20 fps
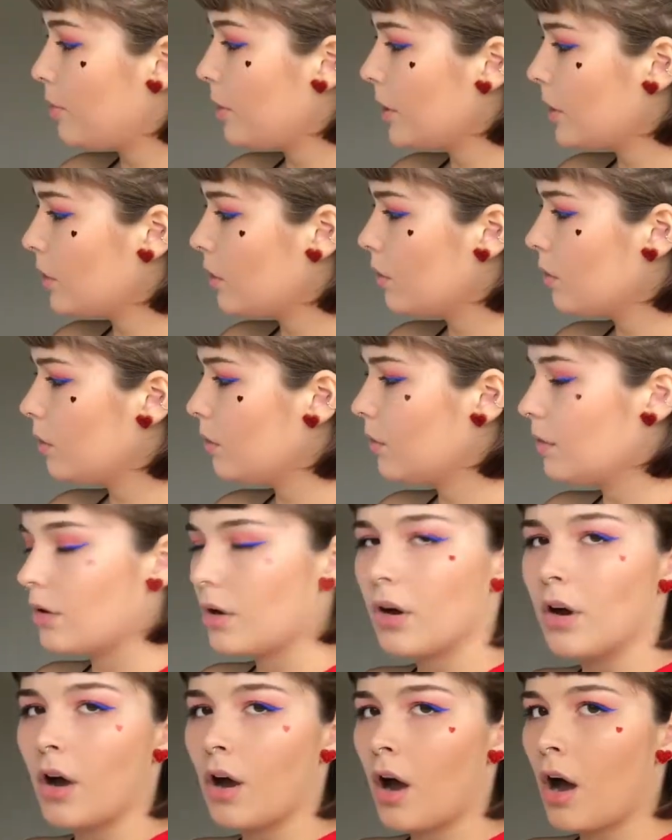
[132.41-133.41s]
But you
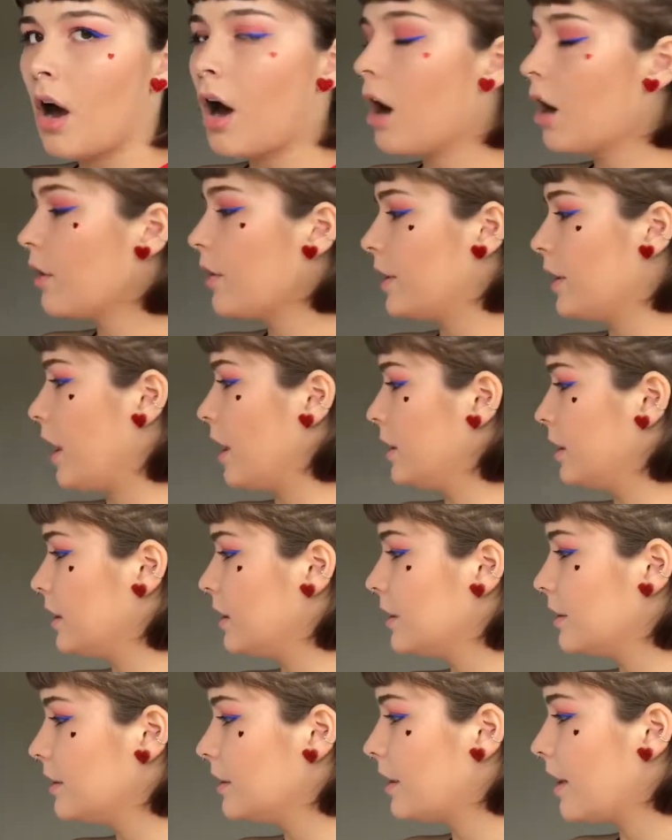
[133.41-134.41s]
are an
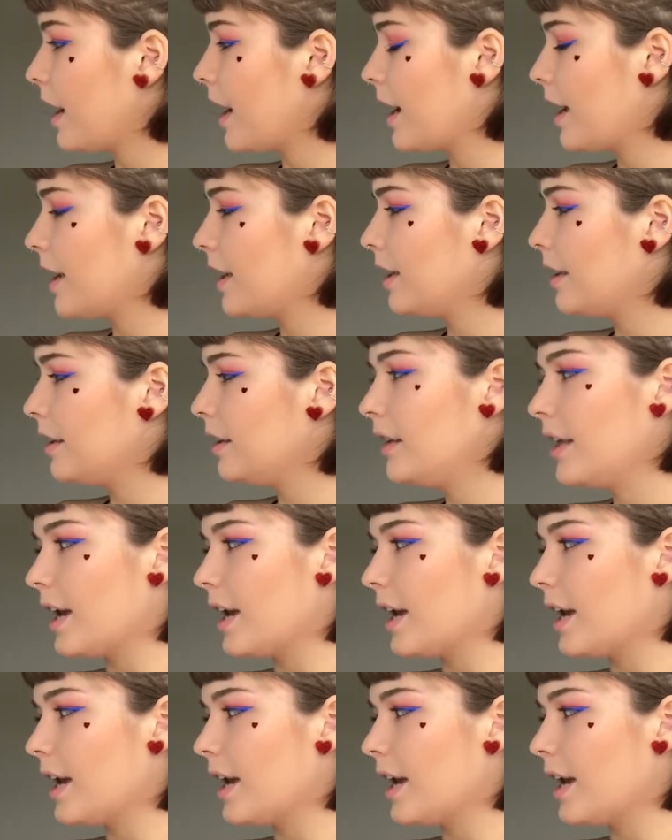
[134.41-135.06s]
onion. I